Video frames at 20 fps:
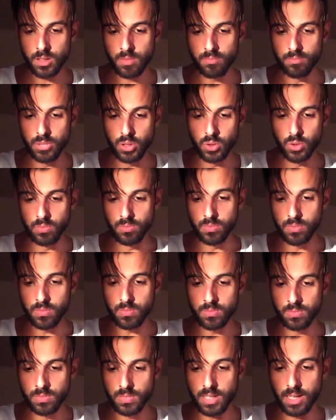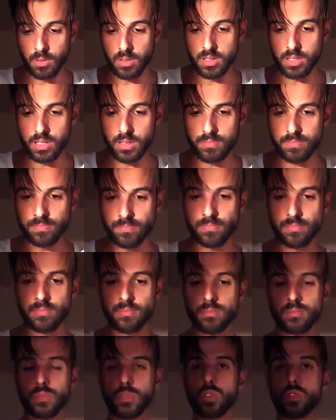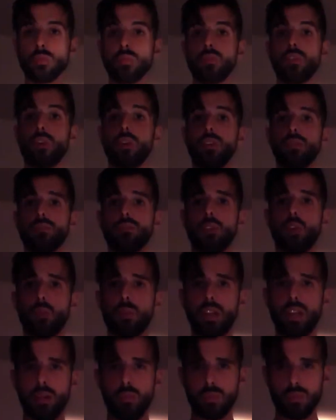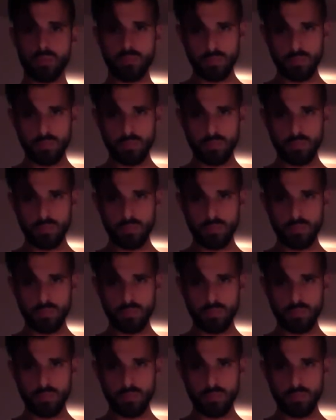Boom. That was it. Group 4. Open it up.